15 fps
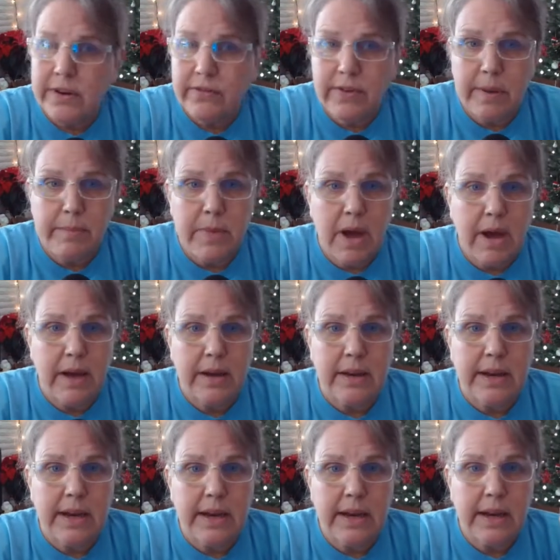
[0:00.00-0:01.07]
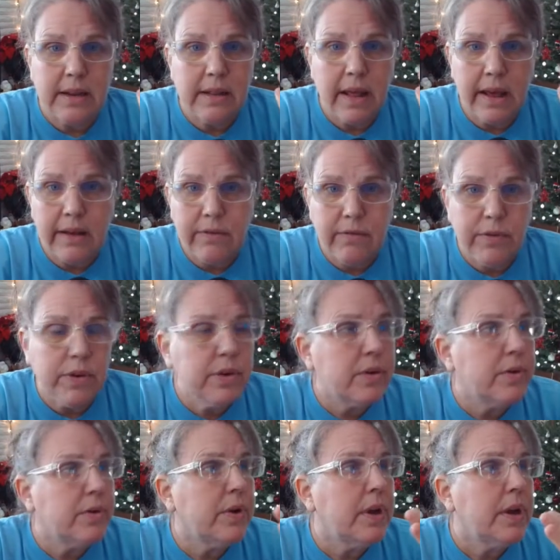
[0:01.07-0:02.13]
if I'm not eating like
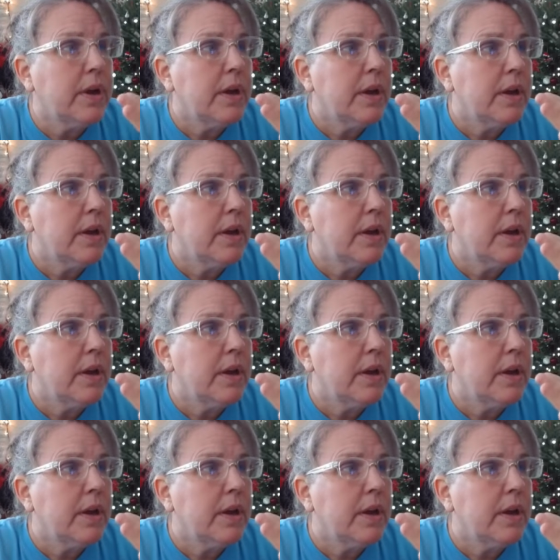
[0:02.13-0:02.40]
food,